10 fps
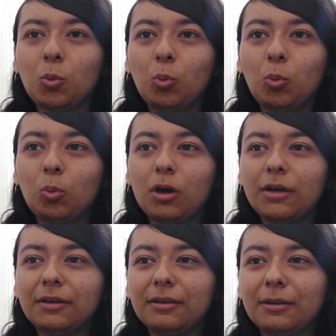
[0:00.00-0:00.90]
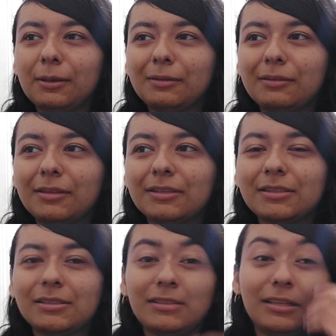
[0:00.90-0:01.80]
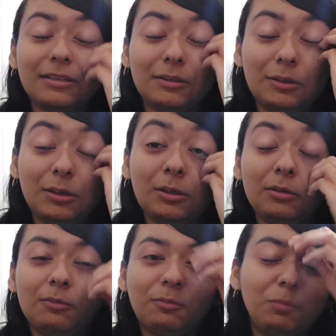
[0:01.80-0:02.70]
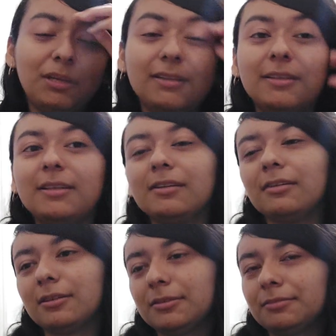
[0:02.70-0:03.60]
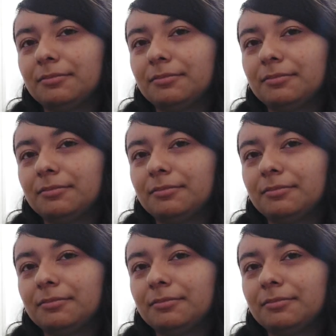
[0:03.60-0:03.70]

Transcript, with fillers: why this is like a, a big deal